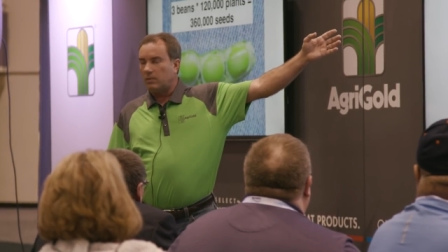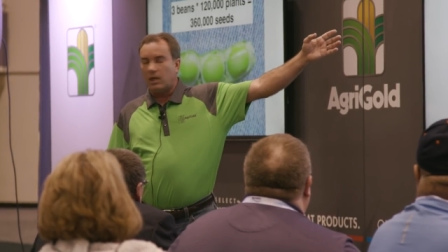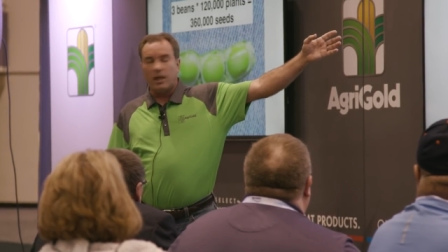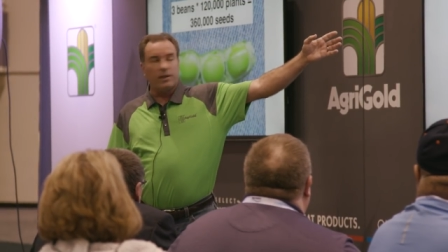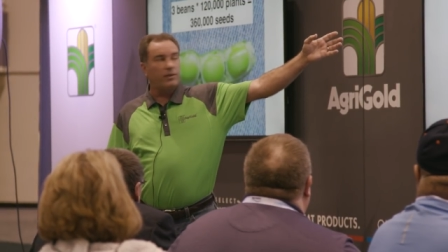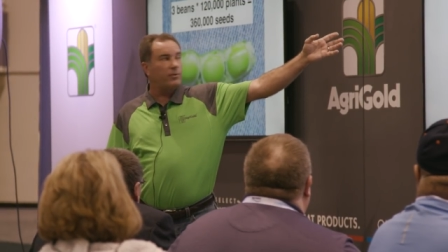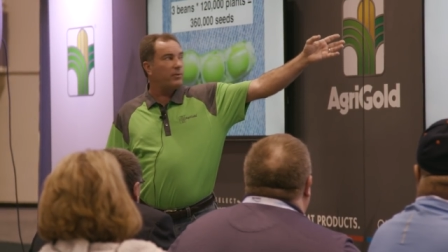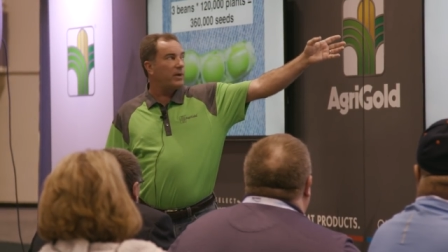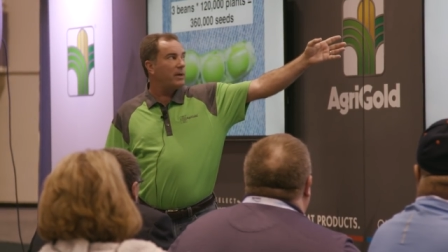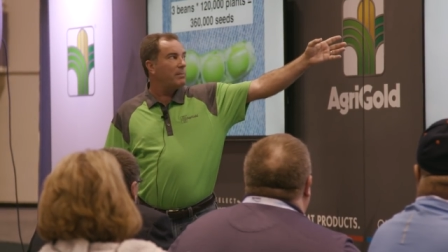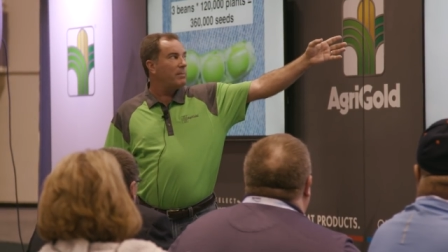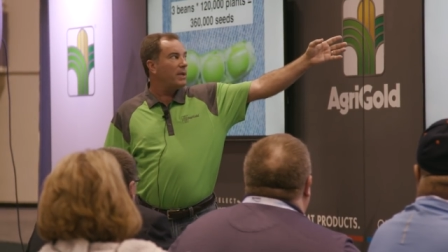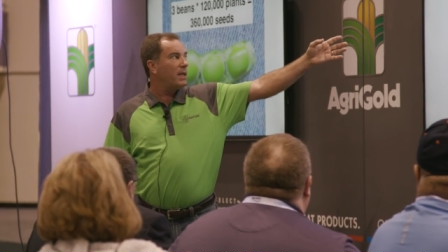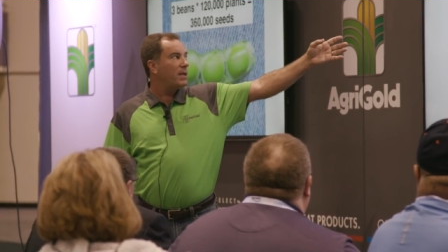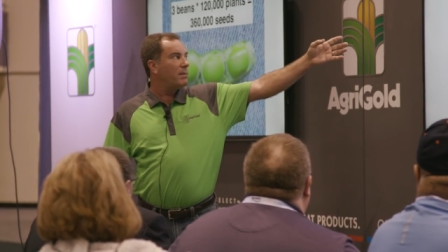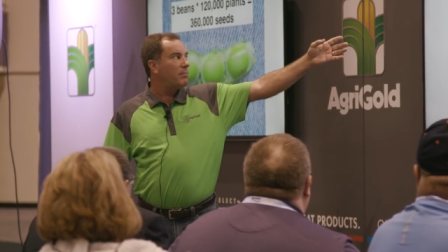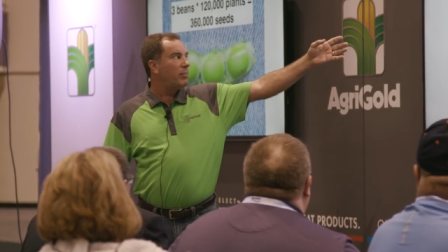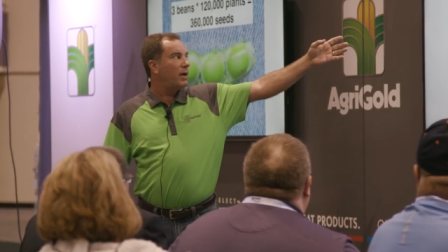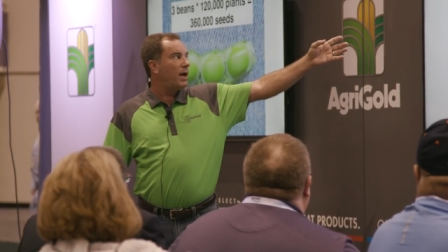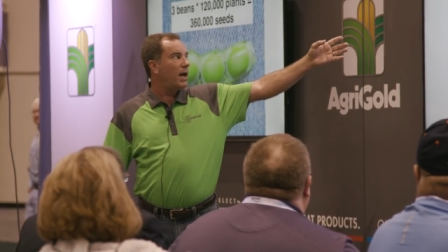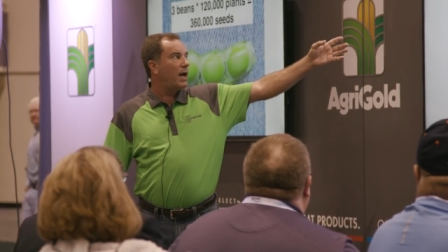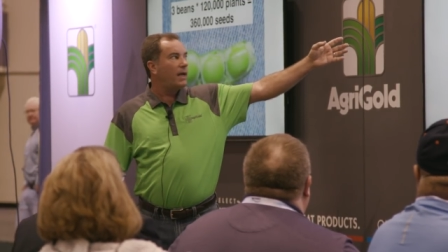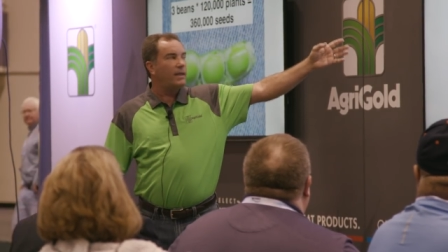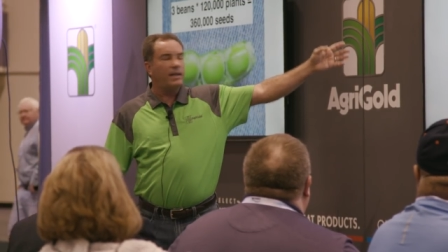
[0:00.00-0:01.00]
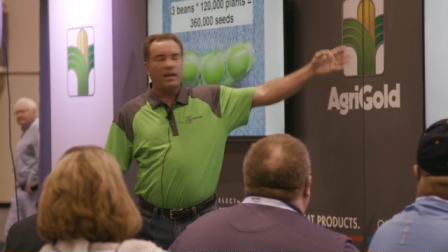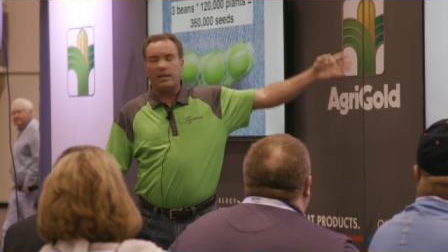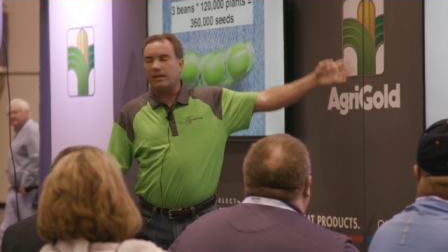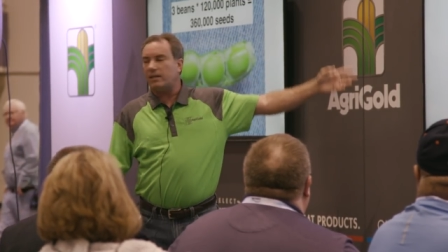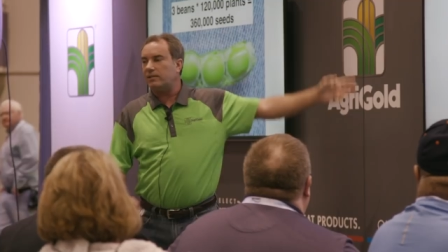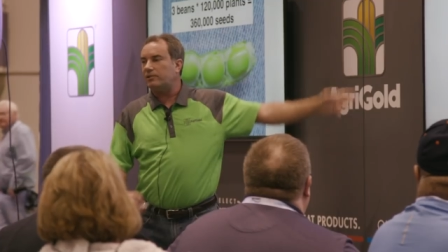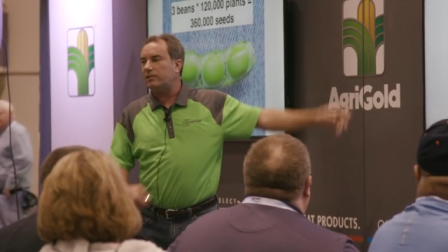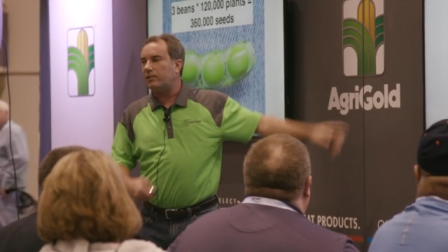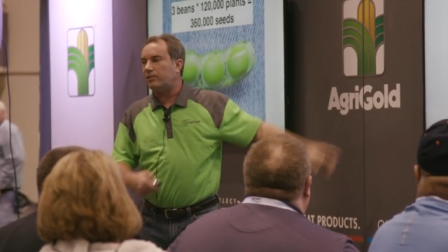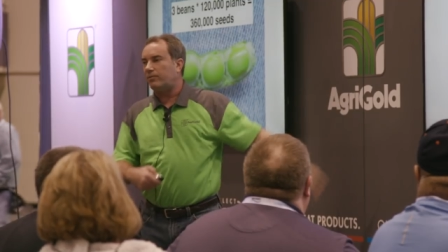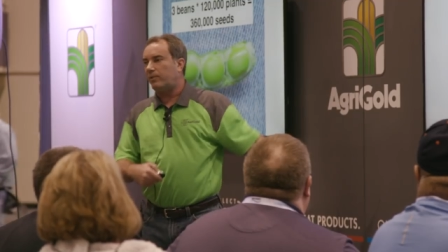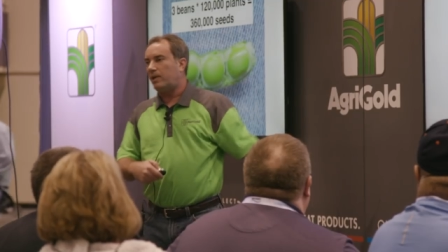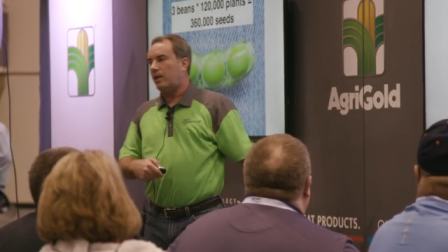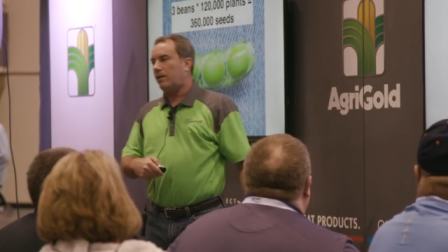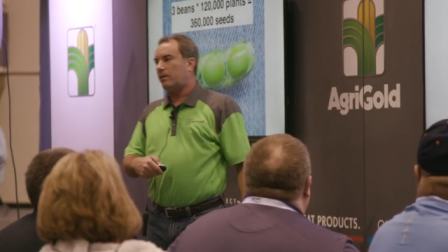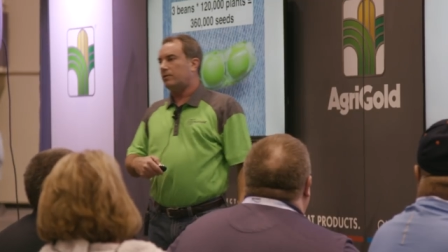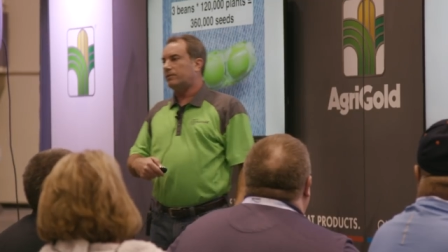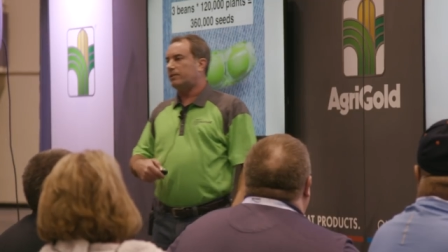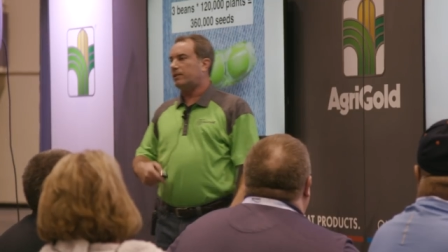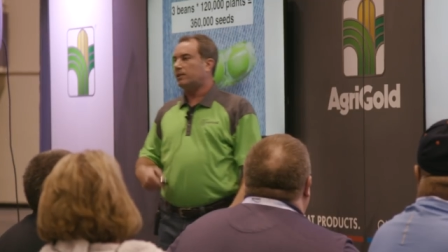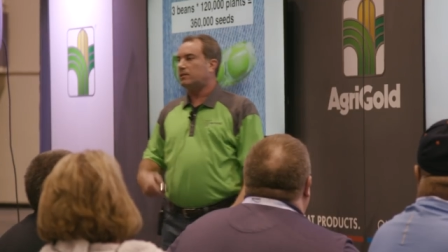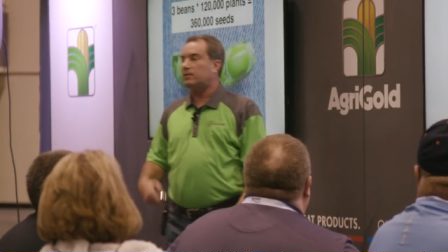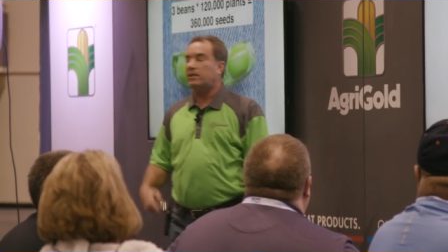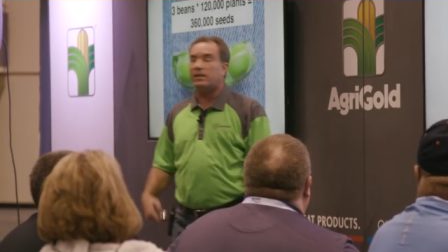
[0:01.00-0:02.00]
A 3-bean pod, that gets you
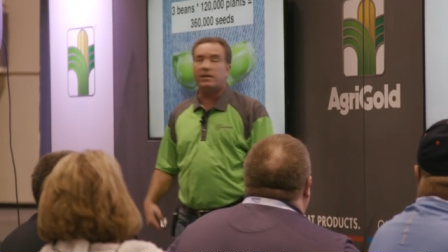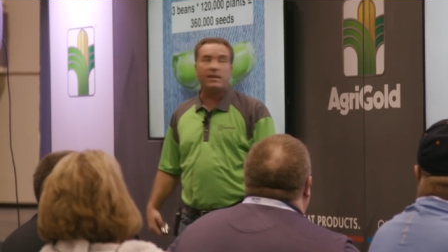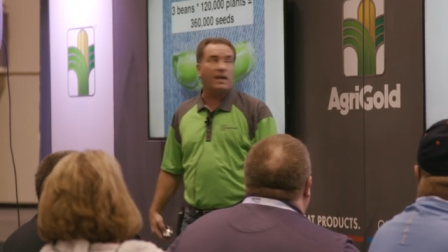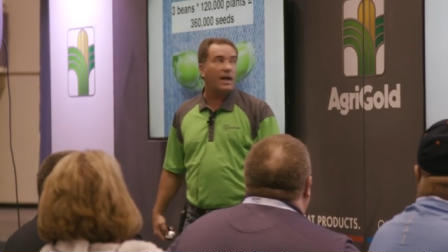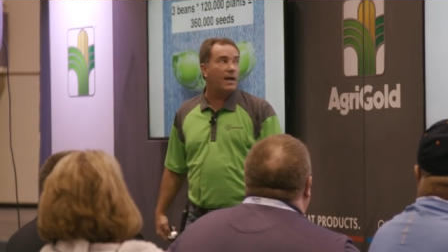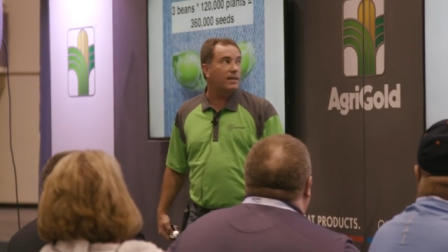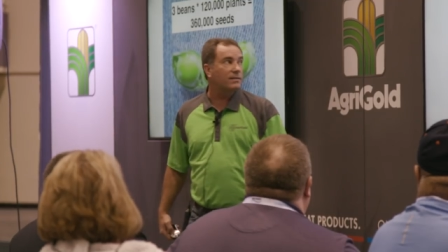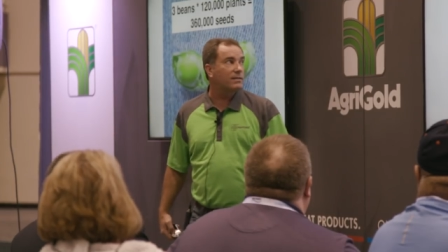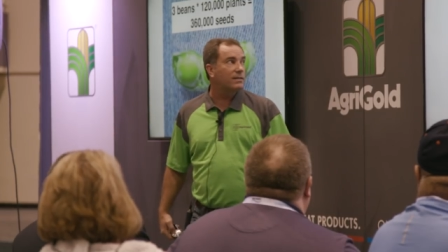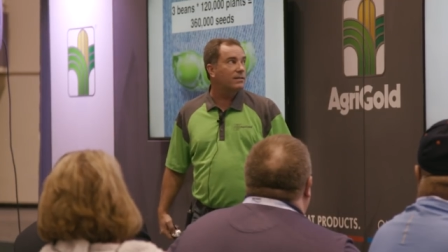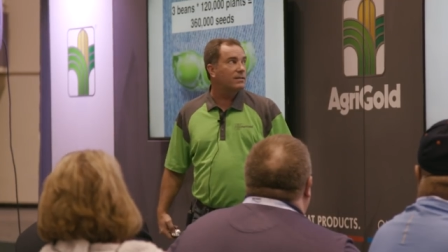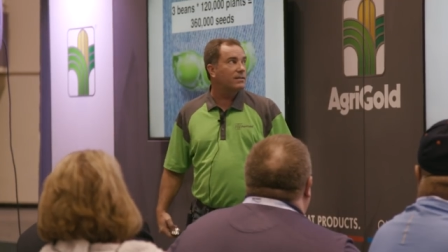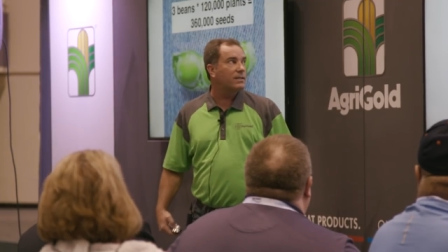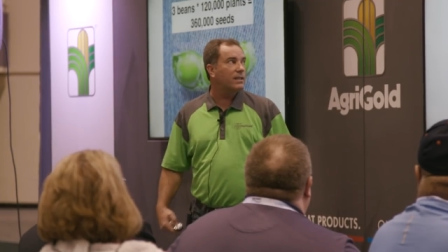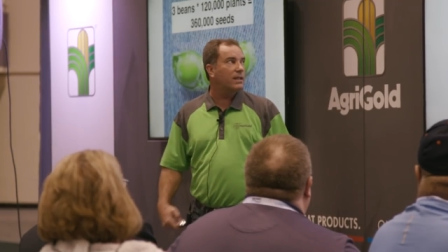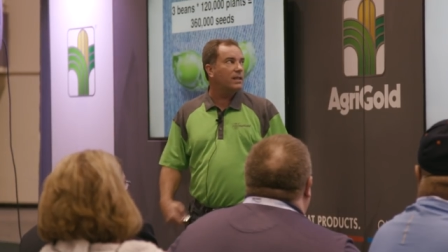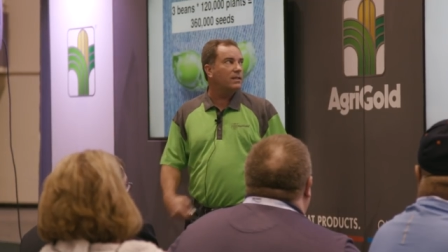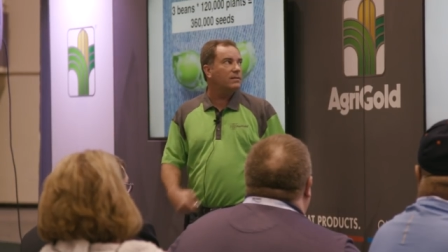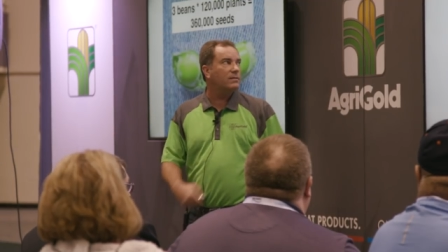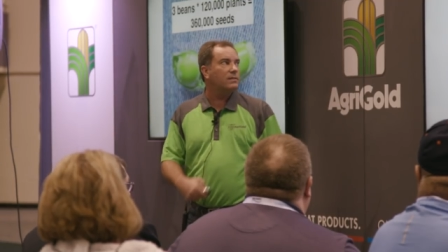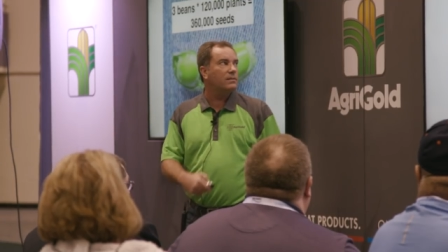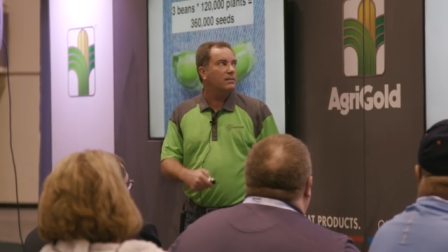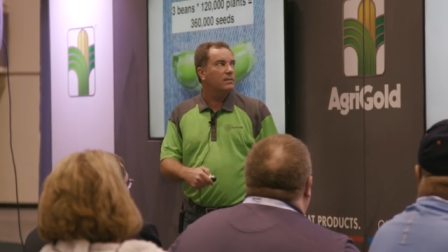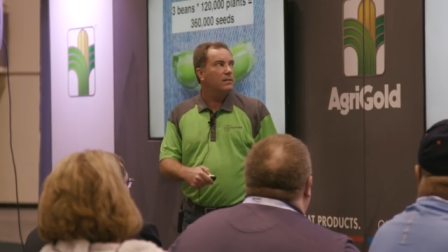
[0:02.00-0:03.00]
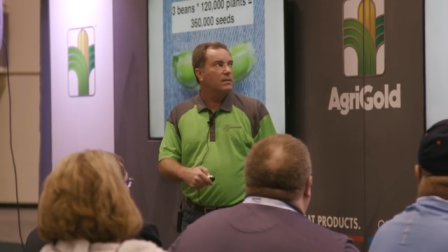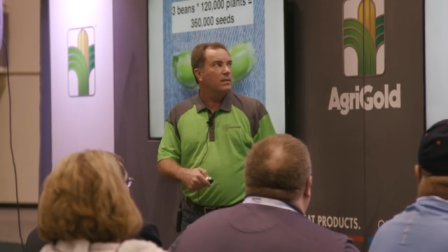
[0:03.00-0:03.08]
360,000 seeds.